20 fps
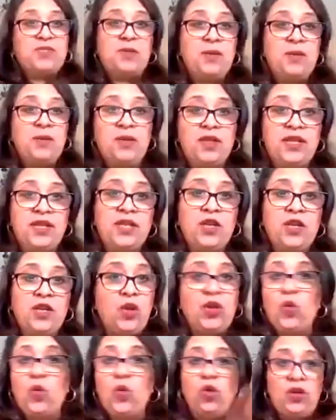people in
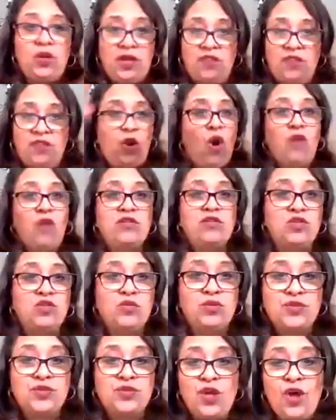the
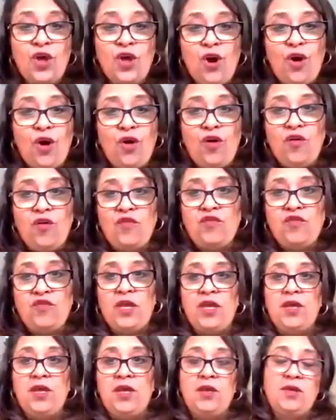corridors of
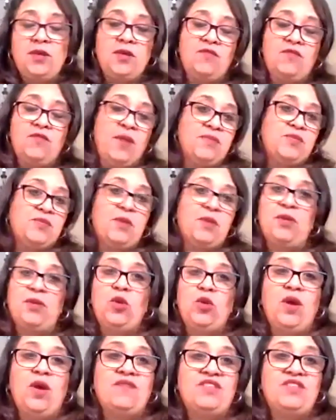famous people
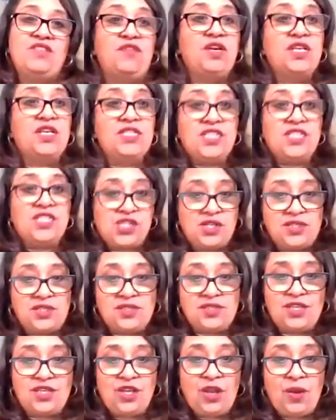who have different
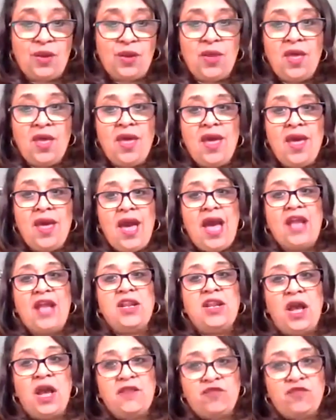conditions, you know,
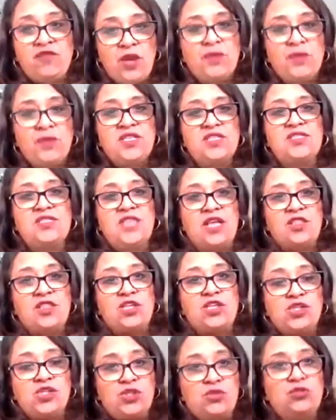and I've noticed that the
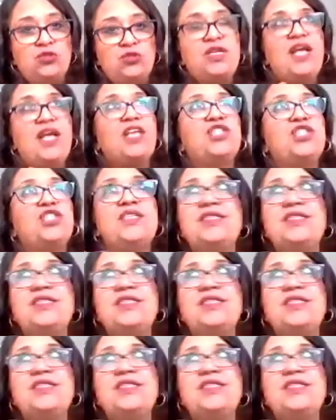children actually